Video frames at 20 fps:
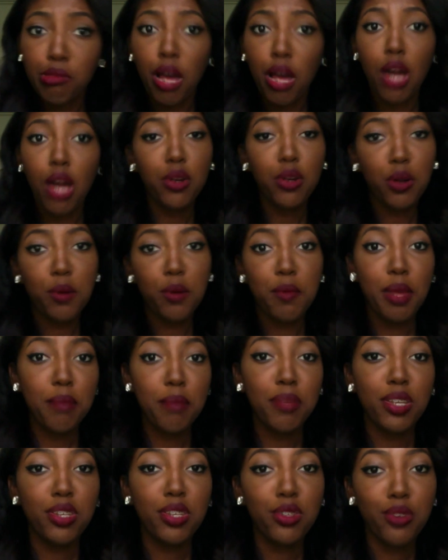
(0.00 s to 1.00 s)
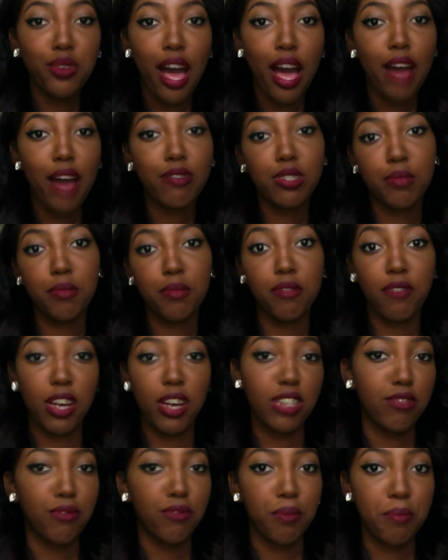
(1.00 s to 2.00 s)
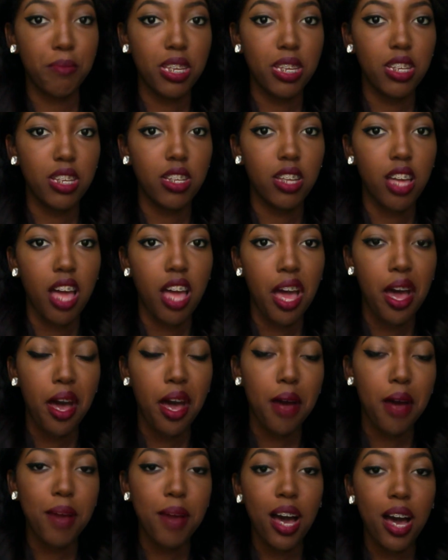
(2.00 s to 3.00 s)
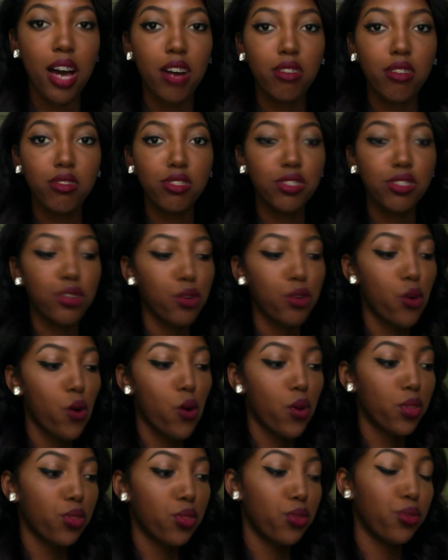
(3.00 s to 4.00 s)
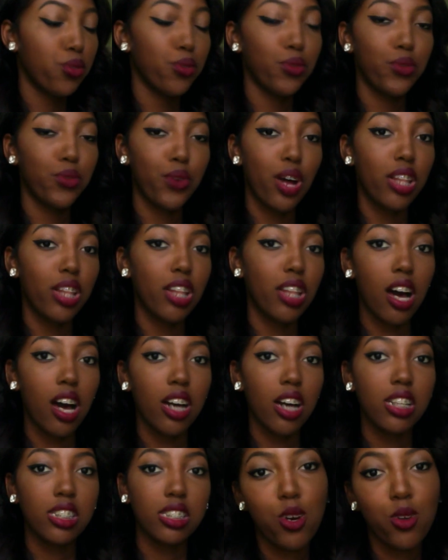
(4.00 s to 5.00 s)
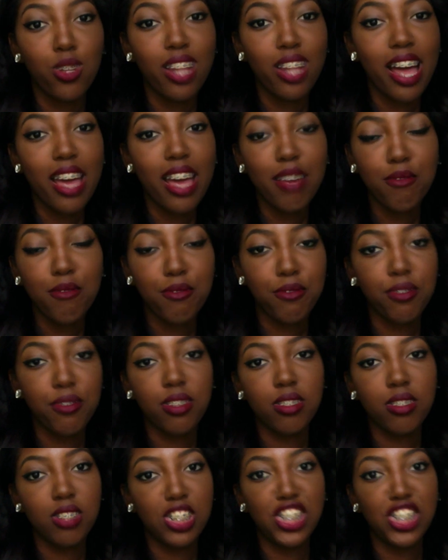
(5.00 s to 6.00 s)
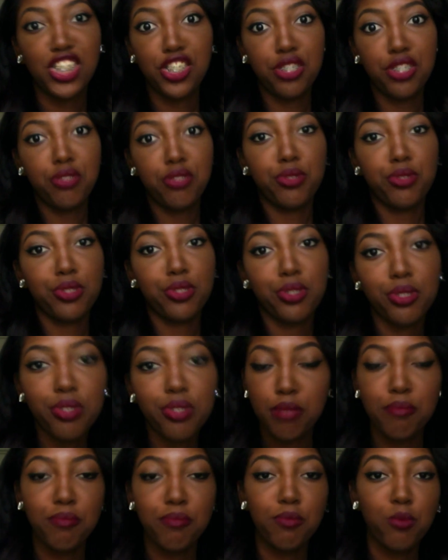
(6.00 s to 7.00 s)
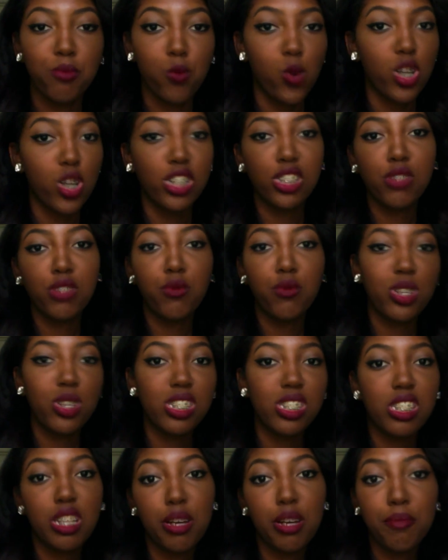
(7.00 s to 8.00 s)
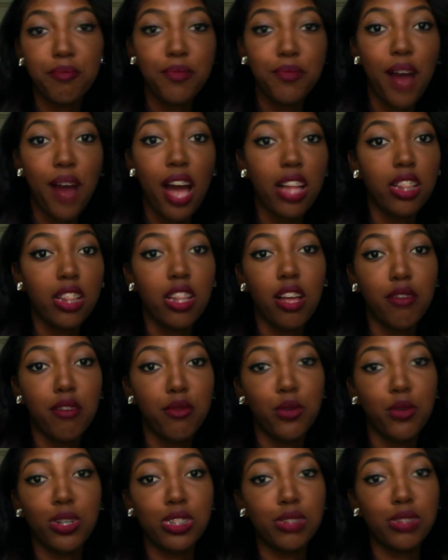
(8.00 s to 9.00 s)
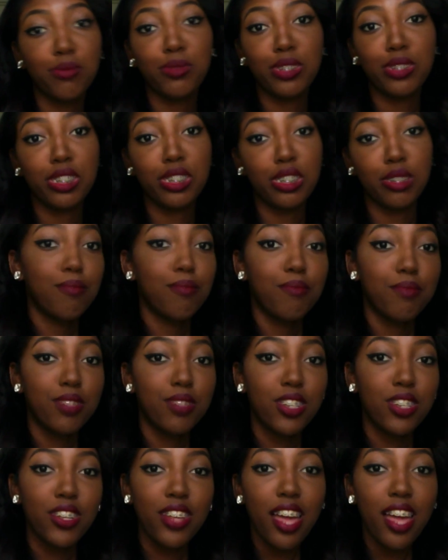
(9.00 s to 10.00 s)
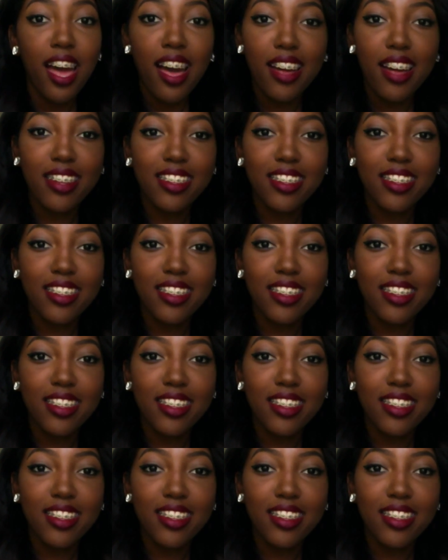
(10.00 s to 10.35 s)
I don't know, maybe you have some advice for me about, you know, going through a loss, life in general. Words of wisdom. I love words of wisdom. So yeah,